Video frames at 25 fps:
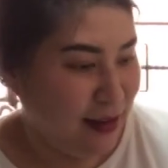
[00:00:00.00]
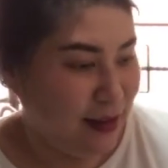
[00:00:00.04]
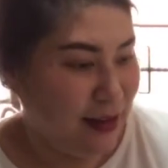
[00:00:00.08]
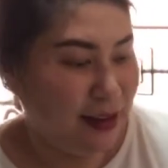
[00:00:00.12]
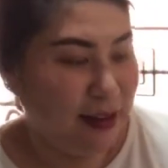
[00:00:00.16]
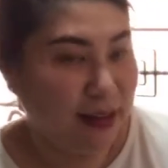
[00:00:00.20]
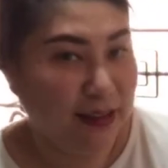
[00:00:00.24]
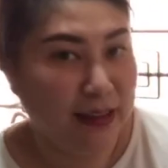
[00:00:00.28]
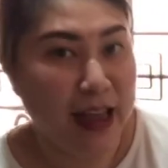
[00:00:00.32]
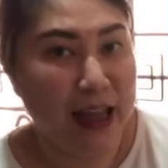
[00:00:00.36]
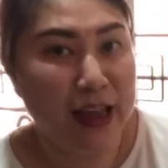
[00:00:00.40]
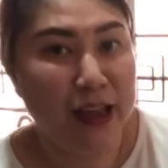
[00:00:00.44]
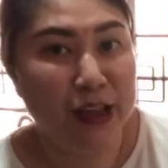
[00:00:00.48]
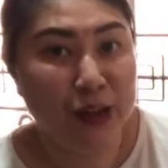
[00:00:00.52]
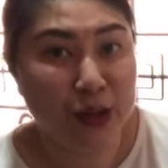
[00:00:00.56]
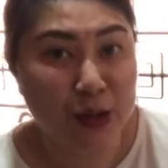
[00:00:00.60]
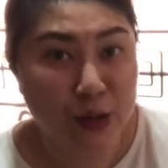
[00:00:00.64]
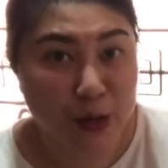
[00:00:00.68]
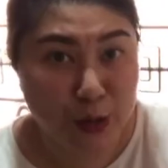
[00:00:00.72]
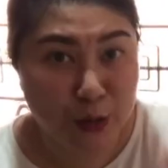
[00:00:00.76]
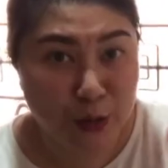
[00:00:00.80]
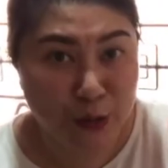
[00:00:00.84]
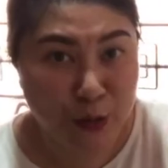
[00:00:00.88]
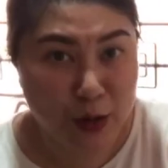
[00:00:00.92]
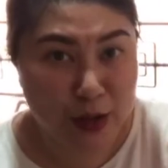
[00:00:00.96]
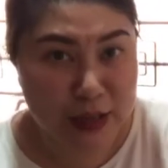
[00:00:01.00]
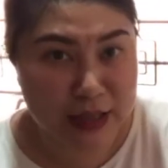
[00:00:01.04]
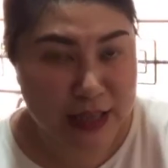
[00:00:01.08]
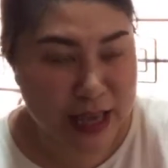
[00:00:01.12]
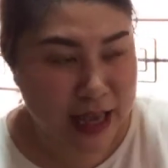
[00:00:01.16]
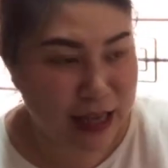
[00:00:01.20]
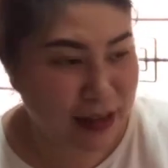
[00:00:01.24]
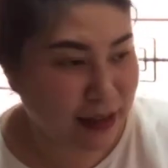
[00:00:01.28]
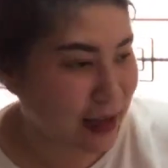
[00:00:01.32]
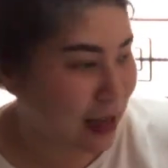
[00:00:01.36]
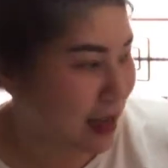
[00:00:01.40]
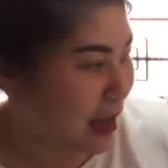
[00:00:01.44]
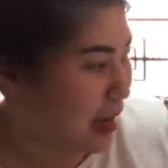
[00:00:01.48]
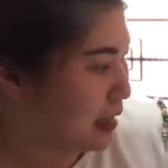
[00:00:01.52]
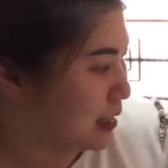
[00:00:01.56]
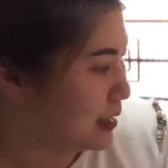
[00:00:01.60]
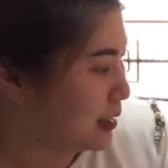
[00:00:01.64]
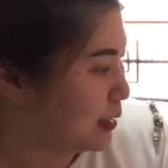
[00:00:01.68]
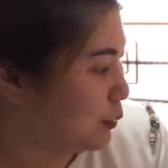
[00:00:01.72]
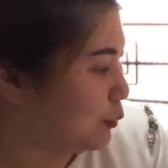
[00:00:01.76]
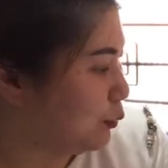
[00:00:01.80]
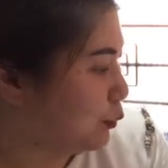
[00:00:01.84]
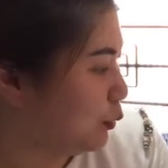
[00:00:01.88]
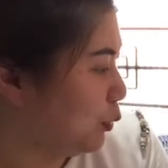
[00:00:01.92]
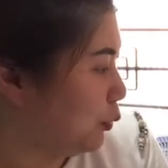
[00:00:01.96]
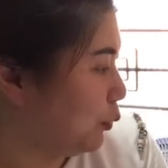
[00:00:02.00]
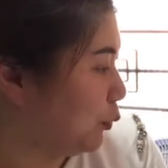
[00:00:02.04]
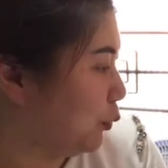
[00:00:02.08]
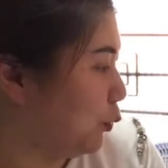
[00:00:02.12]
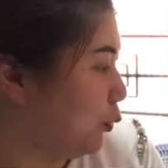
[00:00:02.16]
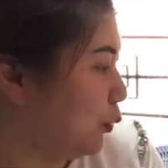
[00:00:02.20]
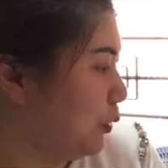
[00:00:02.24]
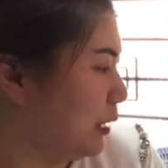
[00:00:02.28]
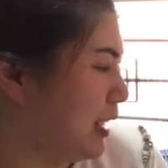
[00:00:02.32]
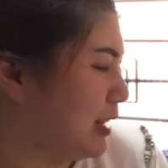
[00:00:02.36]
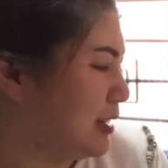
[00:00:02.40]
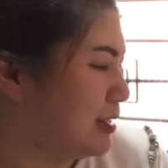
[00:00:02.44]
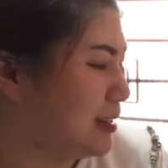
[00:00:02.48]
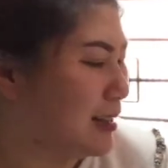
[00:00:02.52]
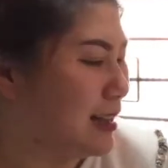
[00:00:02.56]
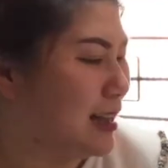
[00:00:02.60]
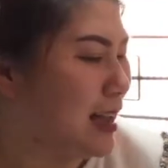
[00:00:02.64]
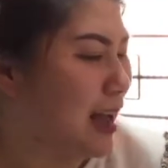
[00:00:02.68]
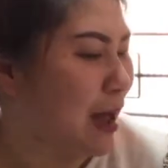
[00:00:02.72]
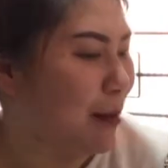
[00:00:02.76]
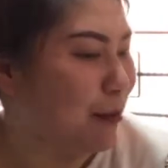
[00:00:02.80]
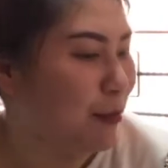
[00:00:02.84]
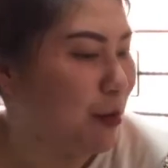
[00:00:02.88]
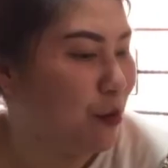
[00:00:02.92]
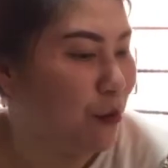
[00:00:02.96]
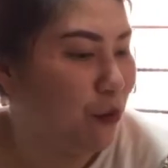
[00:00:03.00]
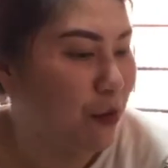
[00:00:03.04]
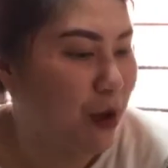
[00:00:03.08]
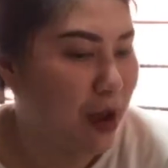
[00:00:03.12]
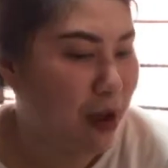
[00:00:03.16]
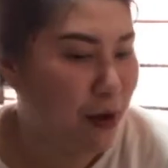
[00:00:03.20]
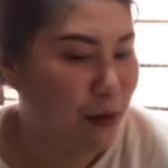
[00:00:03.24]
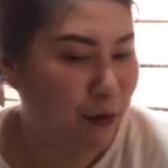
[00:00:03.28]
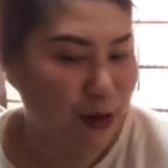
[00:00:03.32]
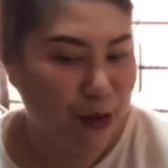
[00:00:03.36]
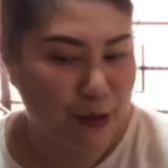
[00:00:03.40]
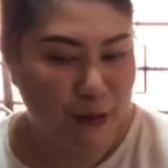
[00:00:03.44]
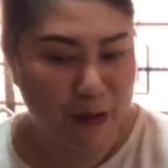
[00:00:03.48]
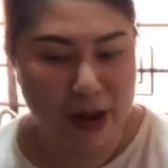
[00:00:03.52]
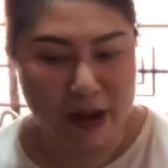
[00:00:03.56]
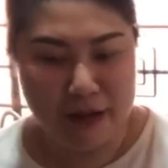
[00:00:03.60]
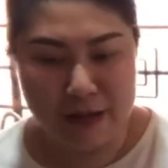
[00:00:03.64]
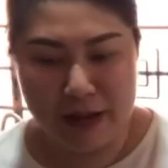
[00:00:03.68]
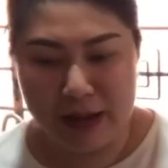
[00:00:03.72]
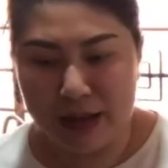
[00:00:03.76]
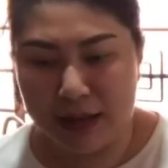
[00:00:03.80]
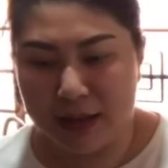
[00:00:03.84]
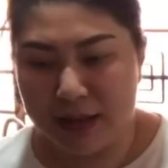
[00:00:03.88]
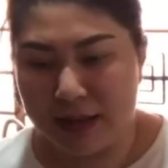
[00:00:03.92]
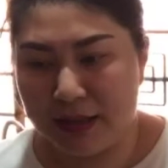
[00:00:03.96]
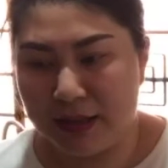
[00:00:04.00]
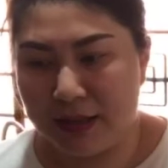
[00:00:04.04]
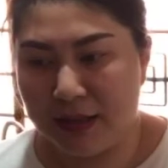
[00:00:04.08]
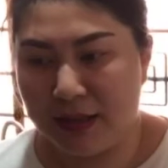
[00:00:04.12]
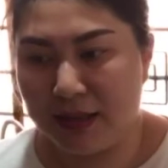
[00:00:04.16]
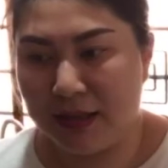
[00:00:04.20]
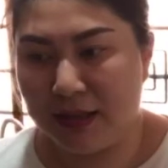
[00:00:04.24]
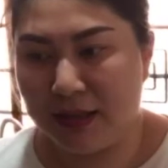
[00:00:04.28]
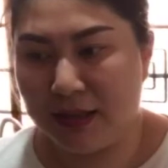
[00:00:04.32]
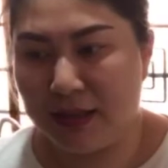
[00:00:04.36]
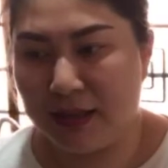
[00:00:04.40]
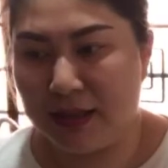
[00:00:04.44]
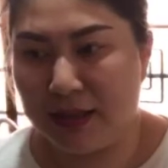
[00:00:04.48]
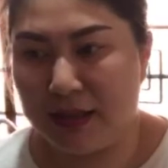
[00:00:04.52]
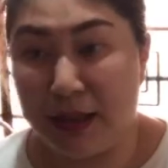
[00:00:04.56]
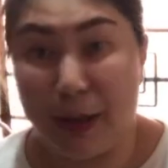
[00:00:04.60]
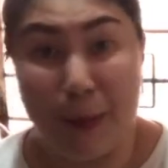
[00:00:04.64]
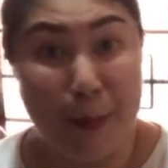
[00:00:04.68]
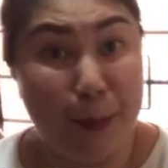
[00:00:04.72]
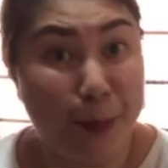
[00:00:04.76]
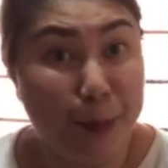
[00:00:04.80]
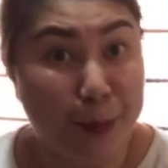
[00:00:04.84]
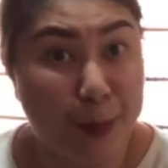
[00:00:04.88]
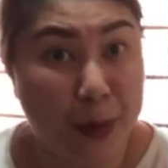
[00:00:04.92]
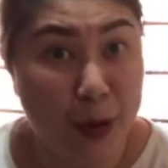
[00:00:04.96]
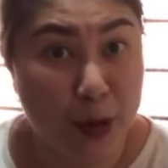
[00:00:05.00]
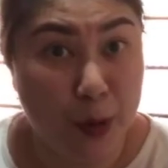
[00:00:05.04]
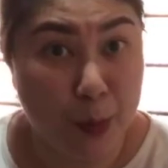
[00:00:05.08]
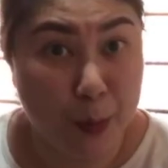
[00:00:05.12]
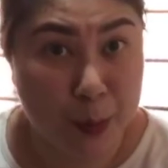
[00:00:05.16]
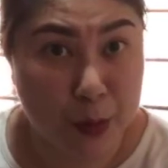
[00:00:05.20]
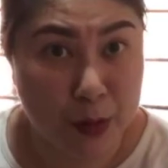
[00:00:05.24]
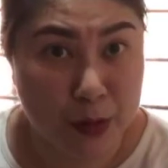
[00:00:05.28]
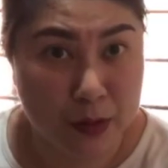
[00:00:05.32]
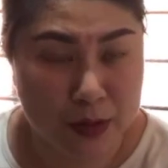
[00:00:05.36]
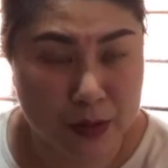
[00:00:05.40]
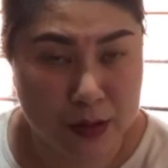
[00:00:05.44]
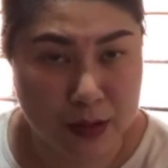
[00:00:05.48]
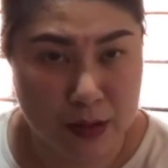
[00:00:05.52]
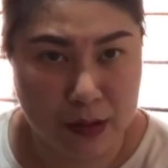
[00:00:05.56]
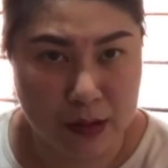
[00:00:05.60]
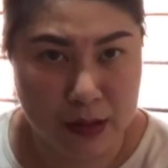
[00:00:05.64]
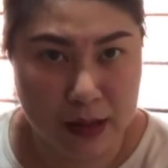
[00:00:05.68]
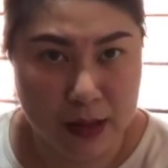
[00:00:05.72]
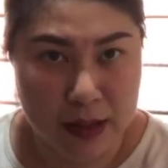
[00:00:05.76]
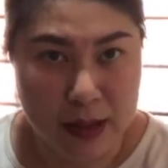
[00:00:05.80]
Thank you for saying that I still look good. Actually, I'm a very, very simple person.